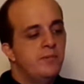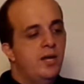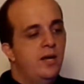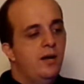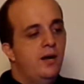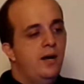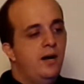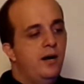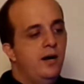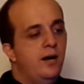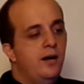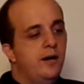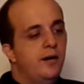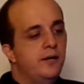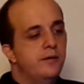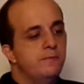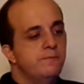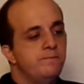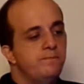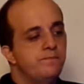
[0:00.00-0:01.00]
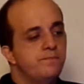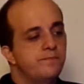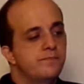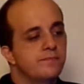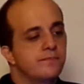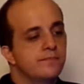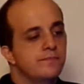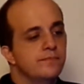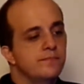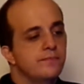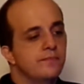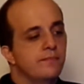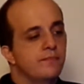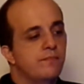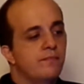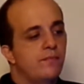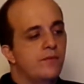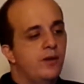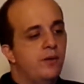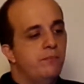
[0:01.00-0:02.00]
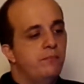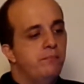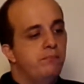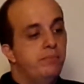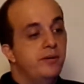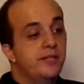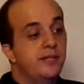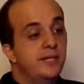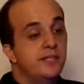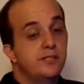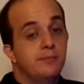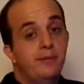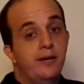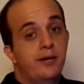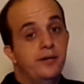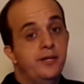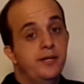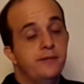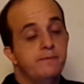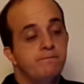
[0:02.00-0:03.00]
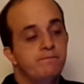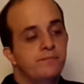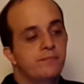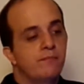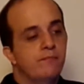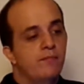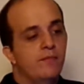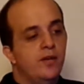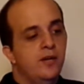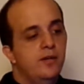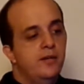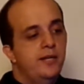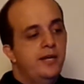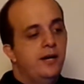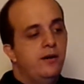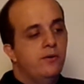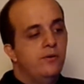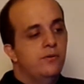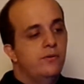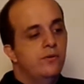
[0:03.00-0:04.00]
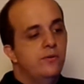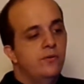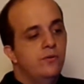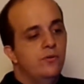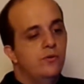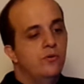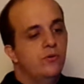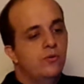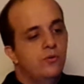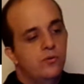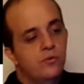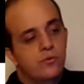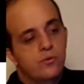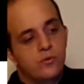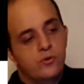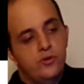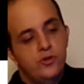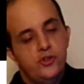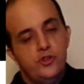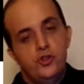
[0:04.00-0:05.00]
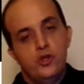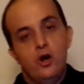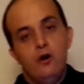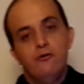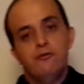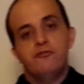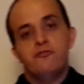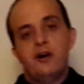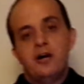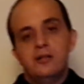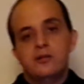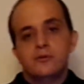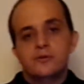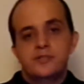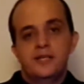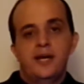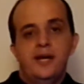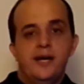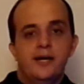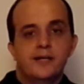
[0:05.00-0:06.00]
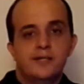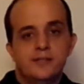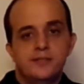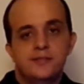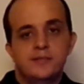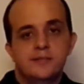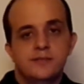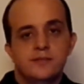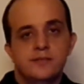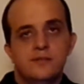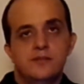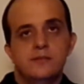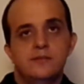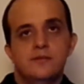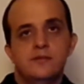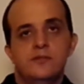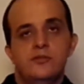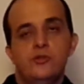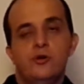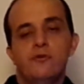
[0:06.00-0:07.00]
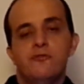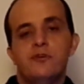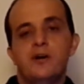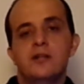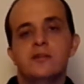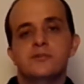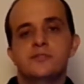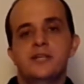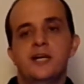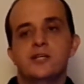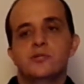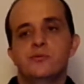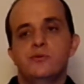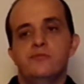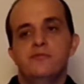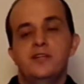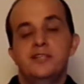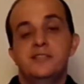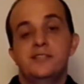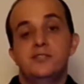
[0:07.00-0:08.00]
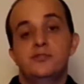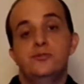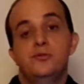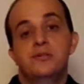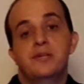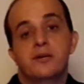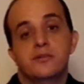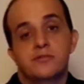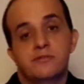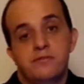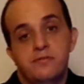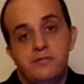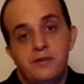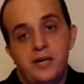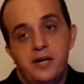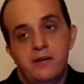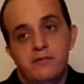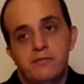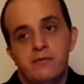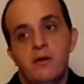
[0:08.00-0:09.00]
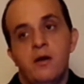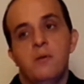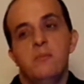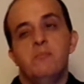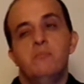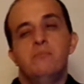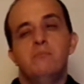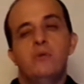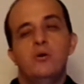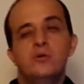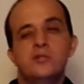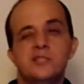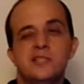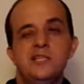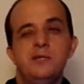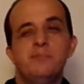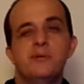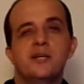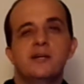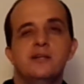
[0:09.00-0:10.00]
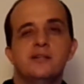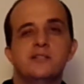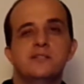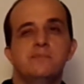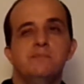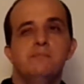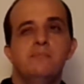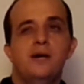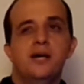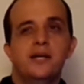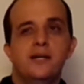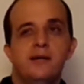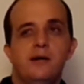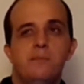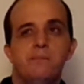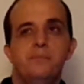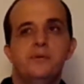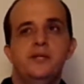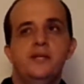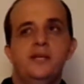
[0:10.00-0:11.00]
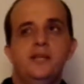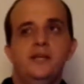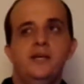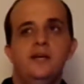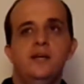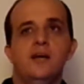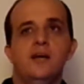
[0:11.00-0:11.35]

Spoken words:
But that's about it. Now, no follow tags were invented in 2005, mostly because my company